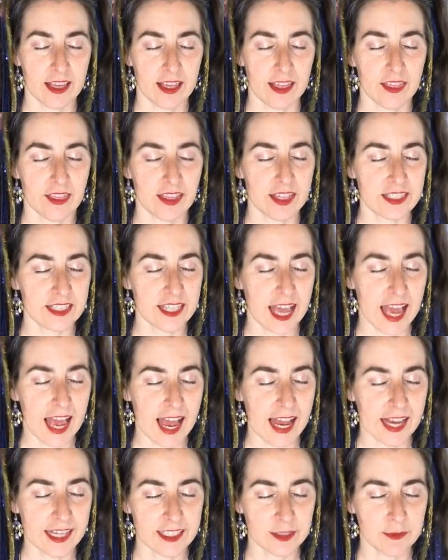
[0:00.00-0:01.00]
This
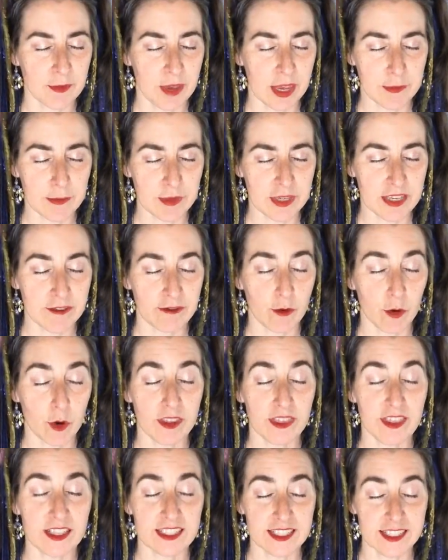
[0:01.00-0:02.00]
act may be for
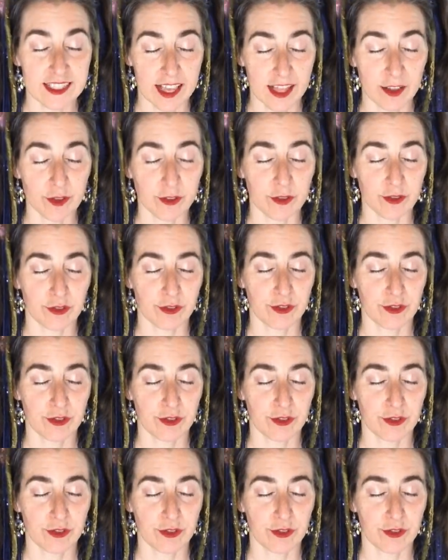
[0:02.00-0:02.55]
the self-care.